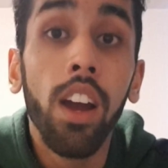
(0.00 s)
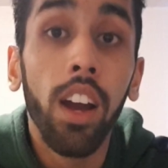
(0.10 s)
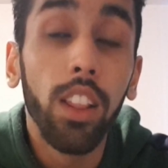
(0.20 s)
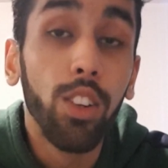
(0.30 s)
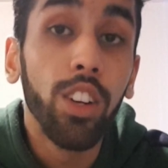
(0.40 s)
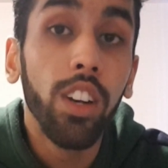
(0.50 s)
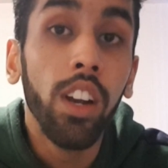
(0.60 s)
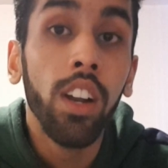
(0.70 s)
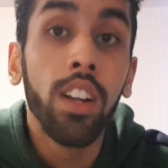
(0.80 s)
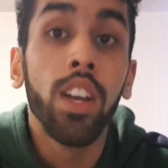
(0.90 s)
Hello,
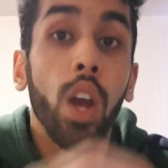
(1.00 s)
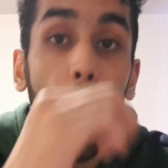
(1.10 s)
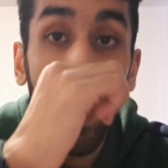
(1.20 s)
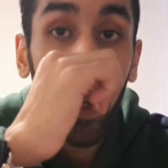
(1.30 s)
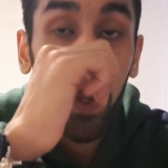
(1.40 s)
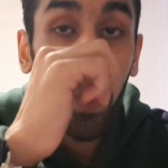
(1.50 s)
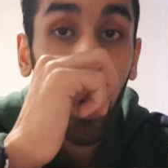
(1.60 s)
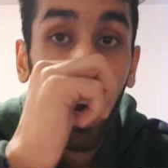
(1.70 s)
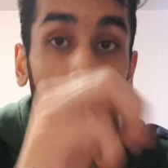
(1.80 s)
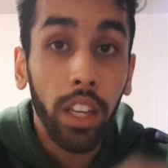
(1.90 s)
just
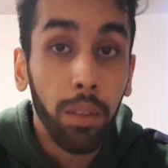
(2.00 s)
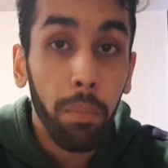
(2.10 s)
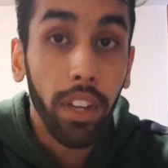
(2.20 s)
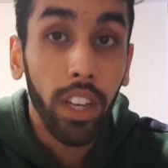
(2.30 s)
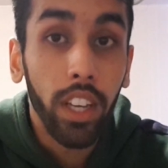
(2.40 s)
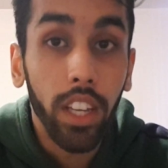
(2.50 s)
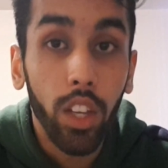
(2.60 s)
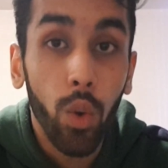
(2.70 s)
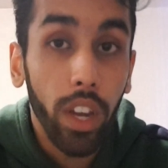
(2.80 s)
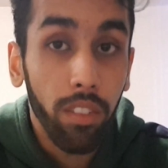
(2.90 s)
thought I'd make a
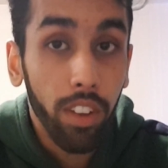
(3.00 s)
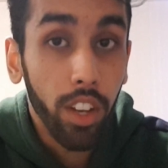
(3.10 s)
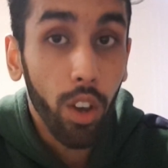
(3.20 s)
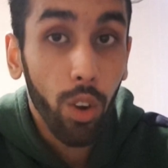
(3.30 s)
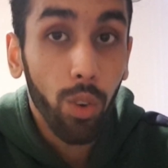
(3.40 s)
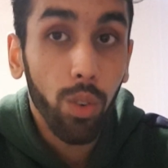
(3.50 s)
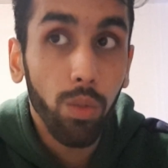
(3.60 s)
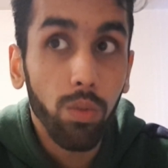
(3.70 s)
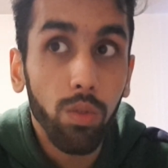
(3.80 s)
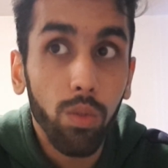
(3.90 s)
quick video,
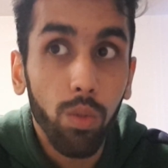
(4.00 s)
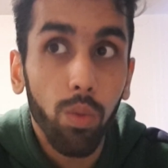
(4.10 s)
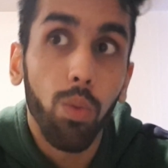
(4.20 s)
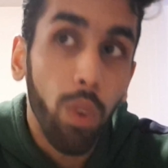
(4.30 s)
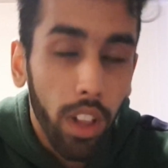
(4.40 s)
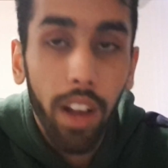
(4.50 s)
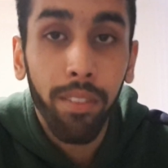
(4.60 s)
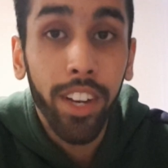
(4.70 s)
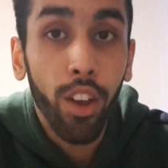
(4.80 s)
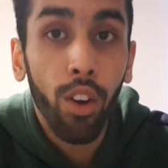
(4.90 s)
a
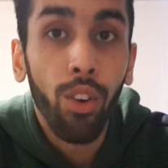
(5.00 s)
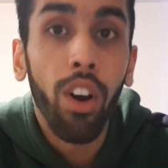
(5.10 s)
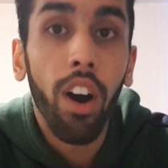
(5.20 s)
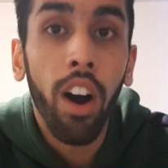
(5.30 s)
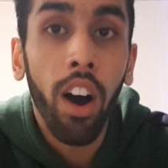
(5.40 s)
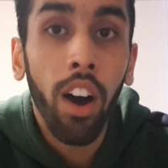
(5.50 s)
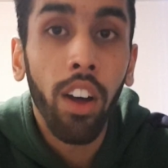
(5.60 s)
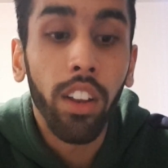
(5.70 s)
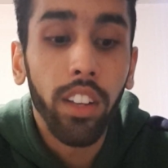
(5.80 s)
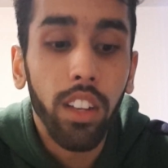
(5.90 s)
video
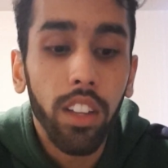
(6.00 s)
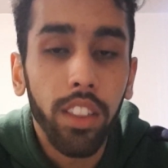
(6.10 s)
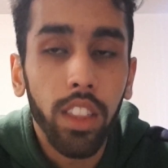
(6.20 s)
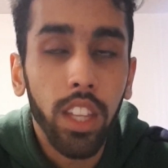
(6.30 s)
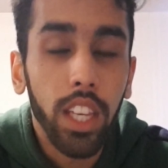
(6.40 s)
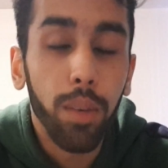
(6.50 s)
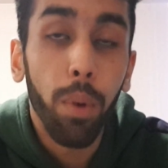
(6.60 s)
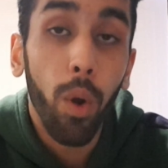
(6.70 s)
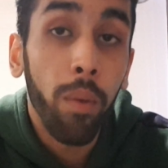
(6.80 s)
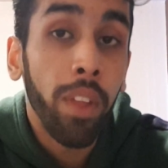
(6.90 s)
on the
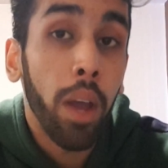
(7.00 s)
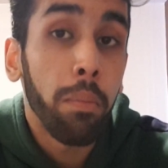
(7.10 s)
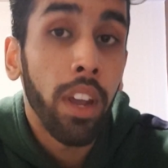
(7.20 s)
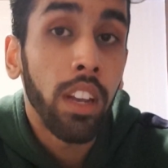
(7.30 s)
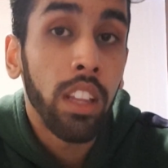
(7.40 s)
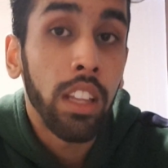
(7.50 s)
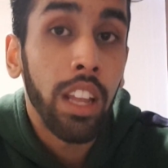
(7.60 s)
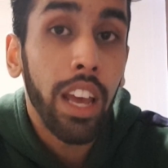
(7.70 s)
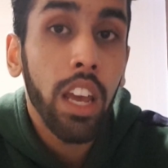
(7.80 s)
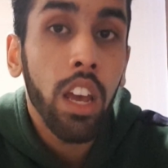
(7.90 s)
poem that I made the other
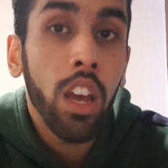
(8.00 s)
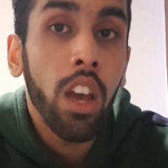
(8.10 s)
day.